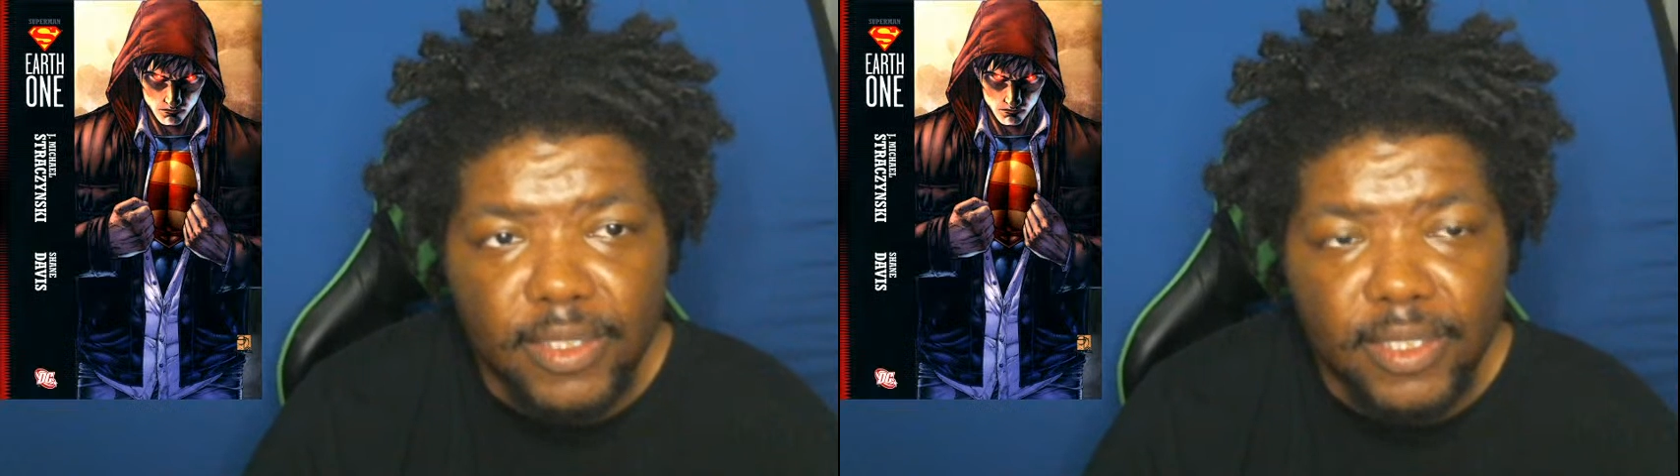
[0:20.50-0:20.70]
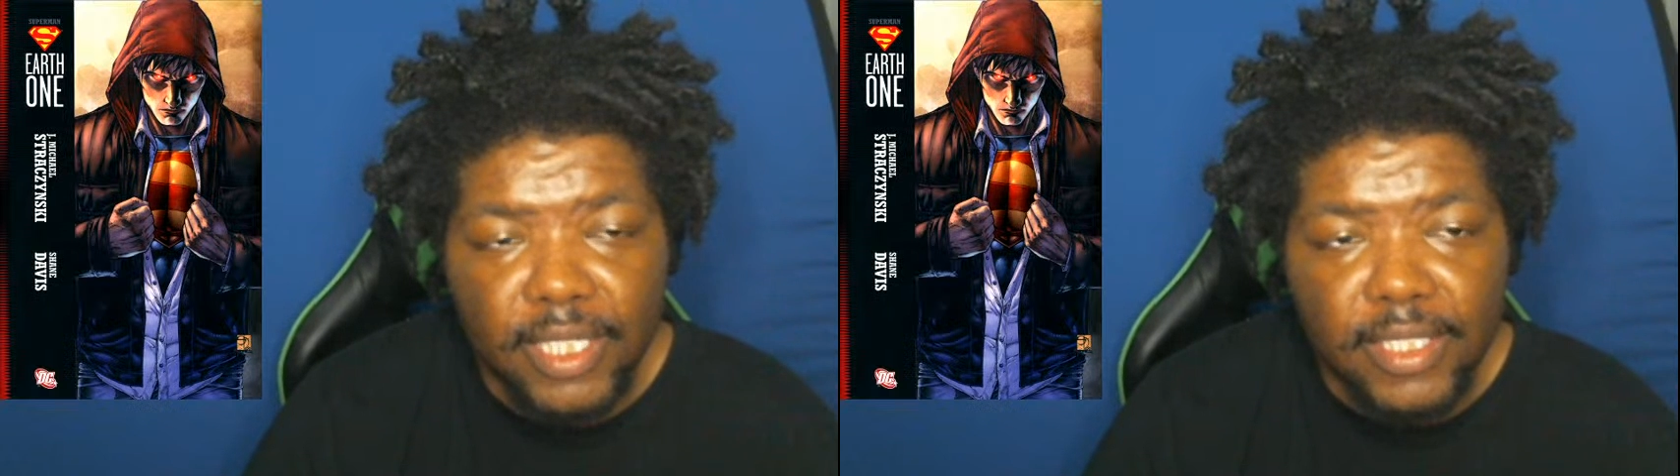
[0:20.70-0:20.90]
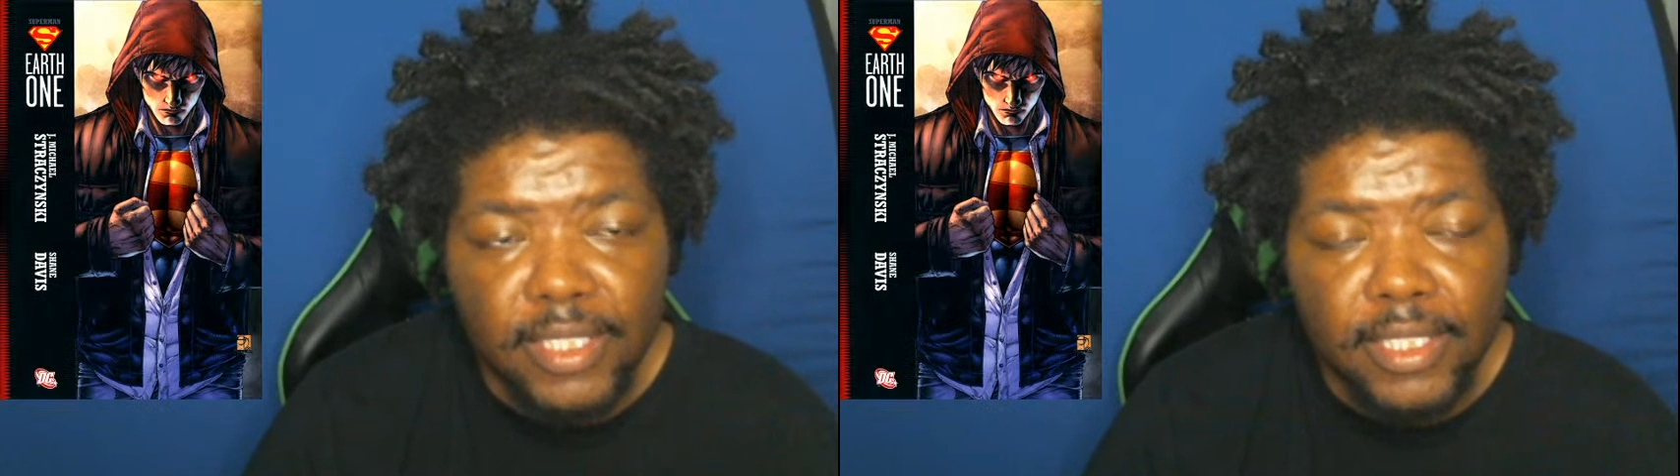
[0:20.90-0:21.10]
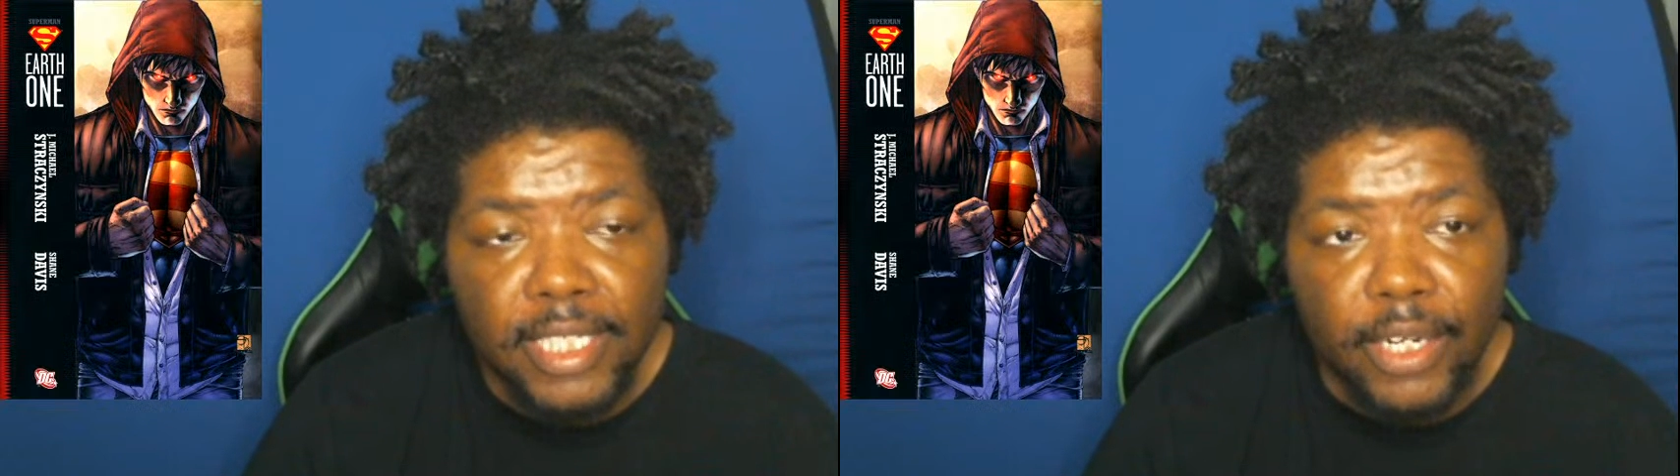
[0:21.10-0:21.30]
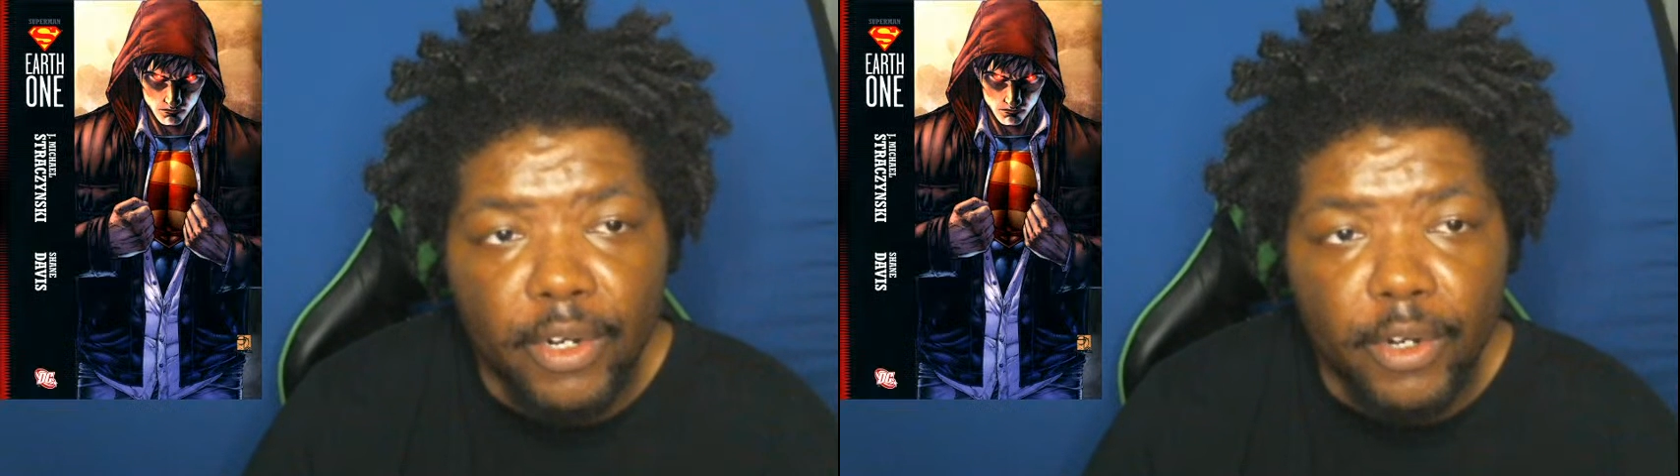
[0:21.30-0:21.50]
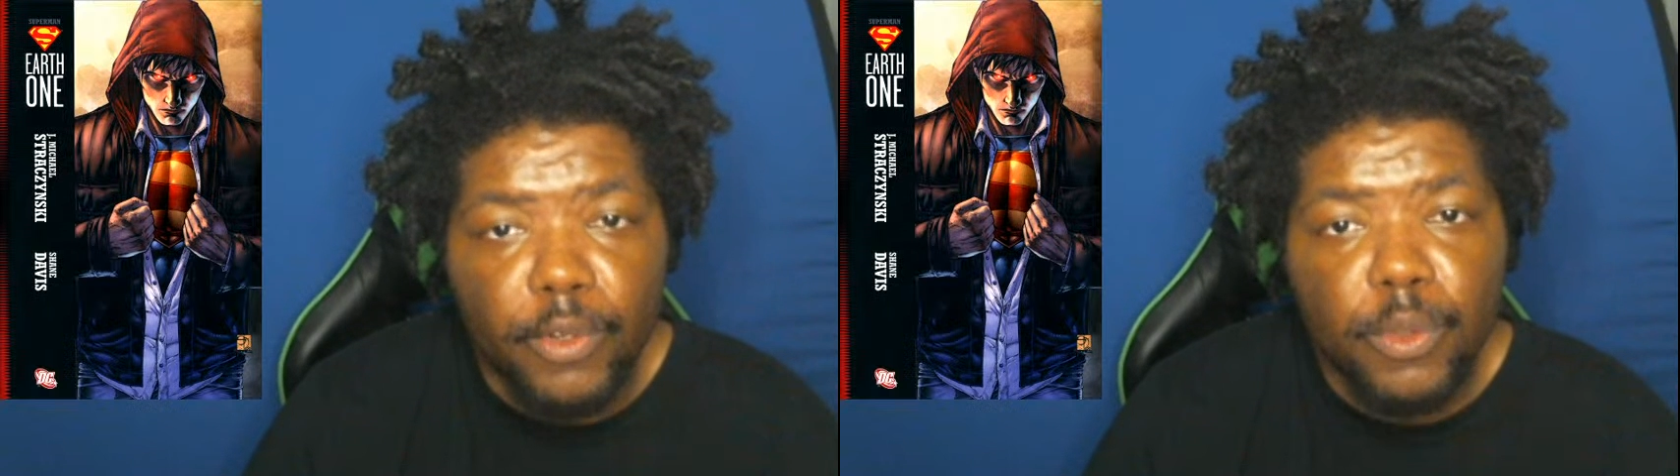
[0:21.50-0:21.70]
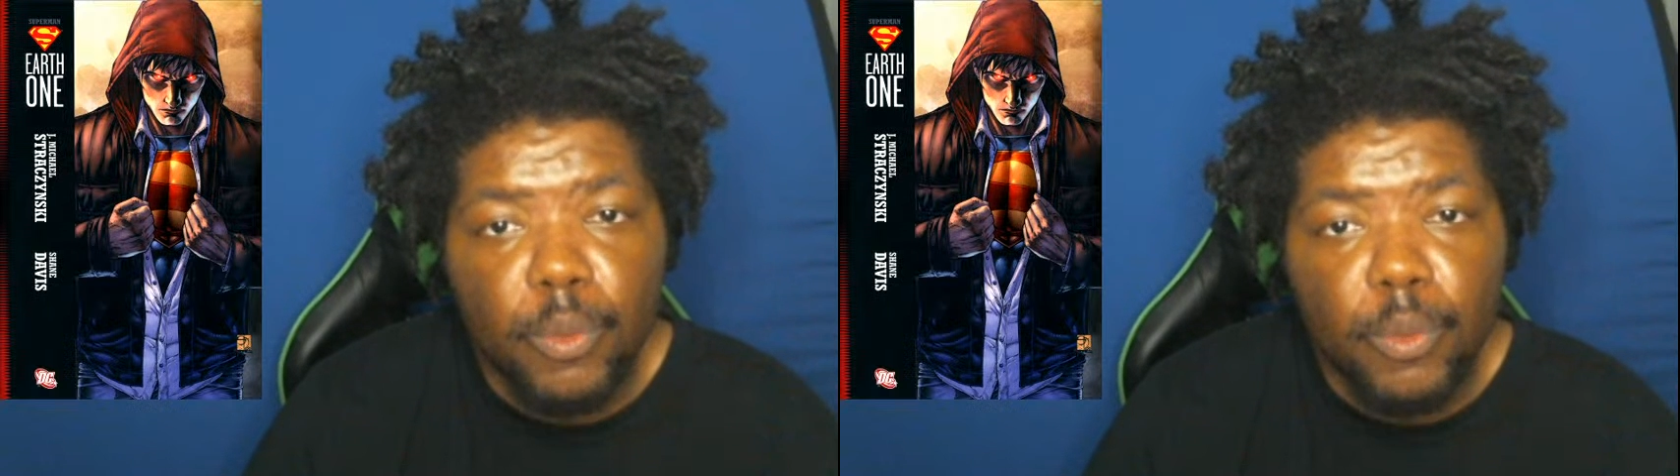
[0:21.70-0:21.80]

this is the Earth